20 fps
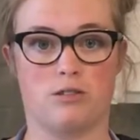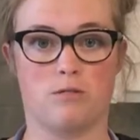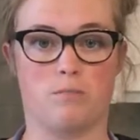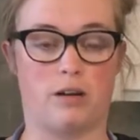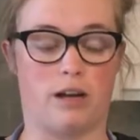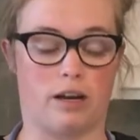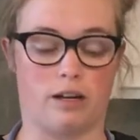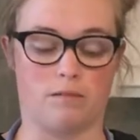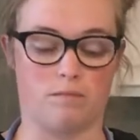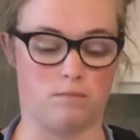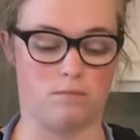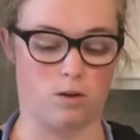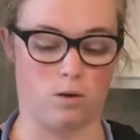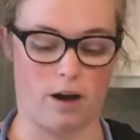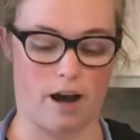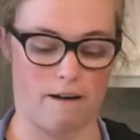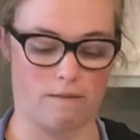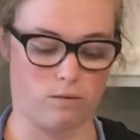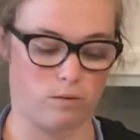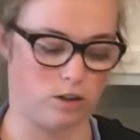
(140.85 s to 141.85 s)
but I don't
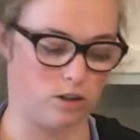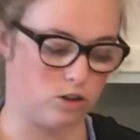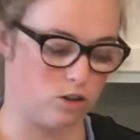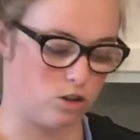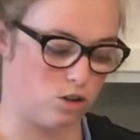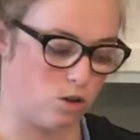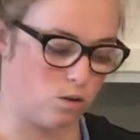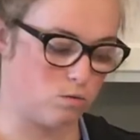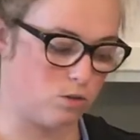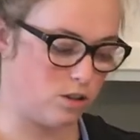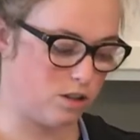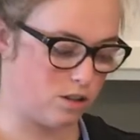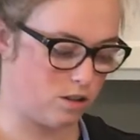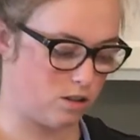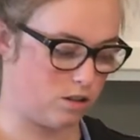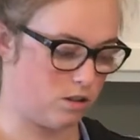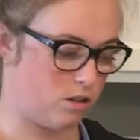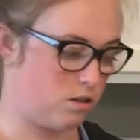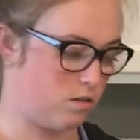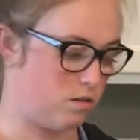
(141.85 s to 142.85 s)
have one, so just
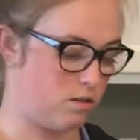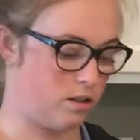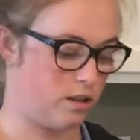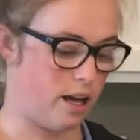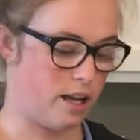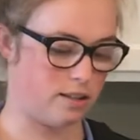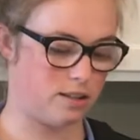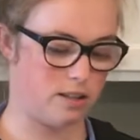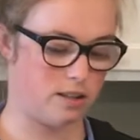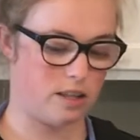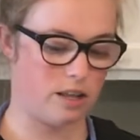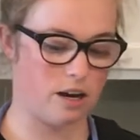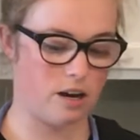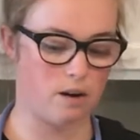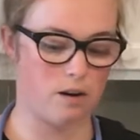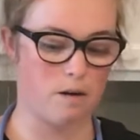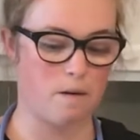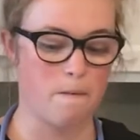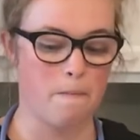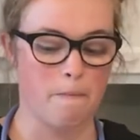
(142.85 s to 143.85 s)
that's
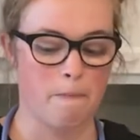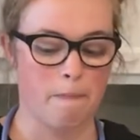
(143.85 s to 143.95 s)
there.